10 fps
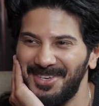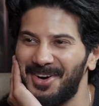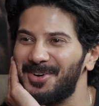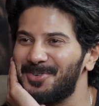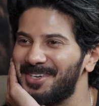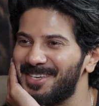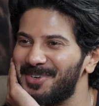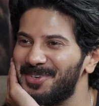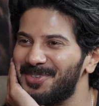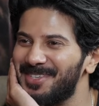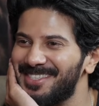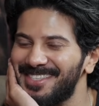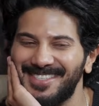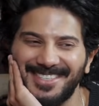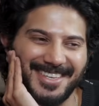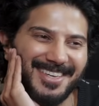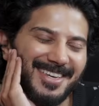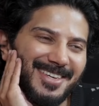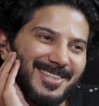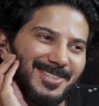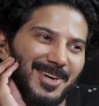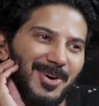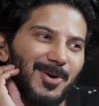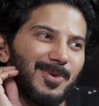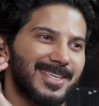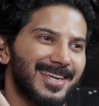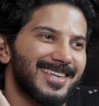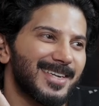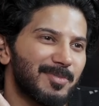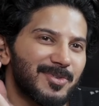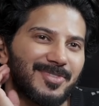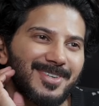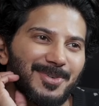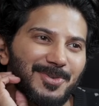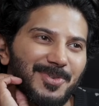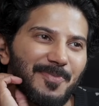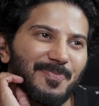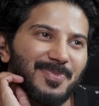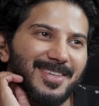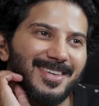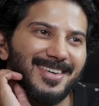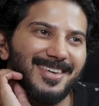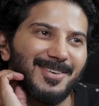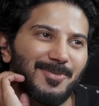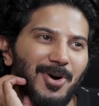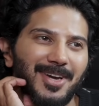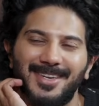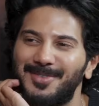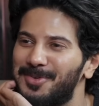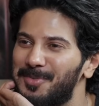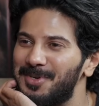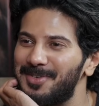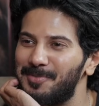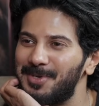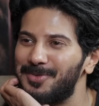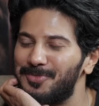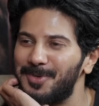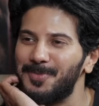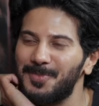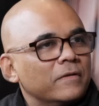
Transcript: awkward around you. So I always ideally prefer to walk in from a hit film.